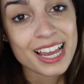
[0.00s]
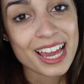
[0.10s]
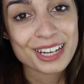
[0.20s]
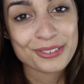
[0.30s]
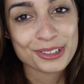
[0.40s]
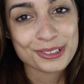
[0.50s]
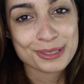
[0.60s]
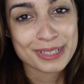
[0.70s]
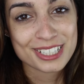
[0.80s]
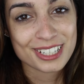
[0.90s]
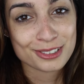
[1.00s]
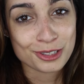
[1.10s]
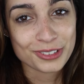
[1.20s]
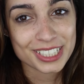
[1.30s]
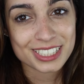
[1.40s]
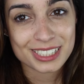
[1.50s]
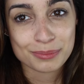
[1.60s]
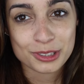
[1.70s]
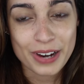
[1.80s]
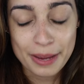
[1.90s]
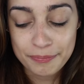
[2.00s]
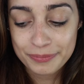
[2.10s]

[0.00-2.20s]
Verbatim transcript: And if you're new to my channel, don't forget to subscribe.